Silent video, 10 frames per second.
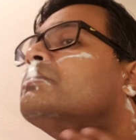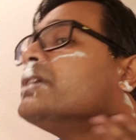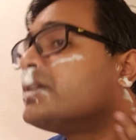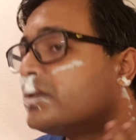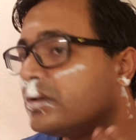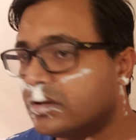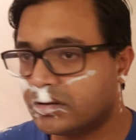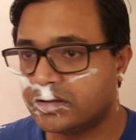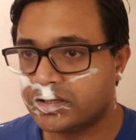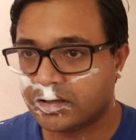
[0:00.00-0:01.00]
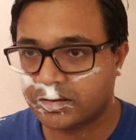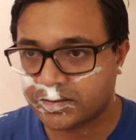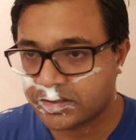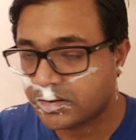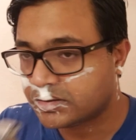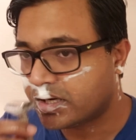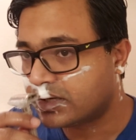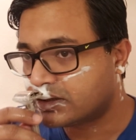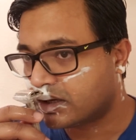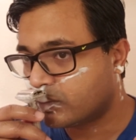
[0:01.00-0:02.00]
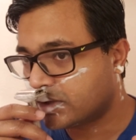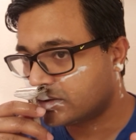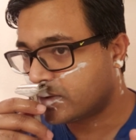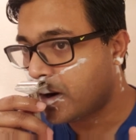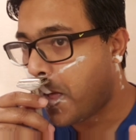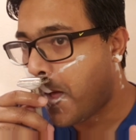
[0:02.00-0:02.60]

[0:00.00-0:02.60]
pretty good residual slickness as well.